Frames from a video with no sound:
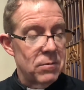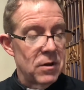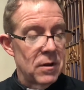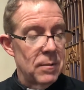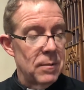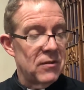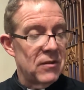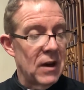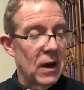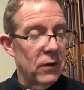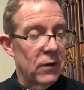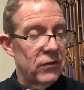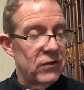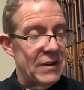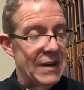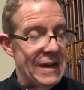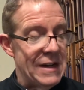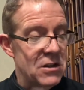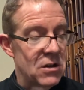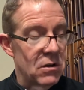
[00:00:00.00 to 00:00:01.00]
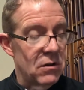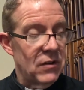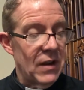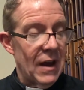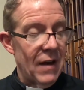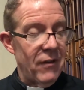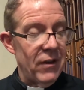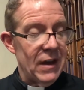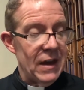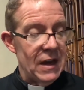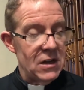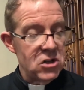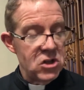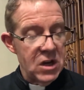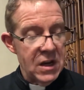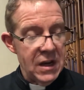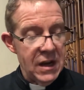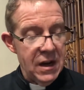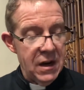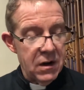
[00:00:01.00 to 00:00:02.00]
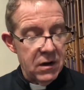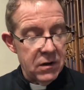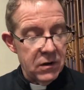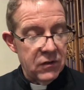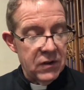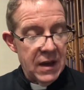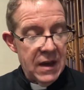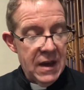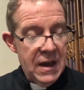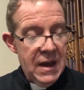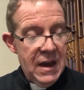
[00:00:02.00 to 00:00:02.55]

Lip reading: to themselves teachers having itching ears,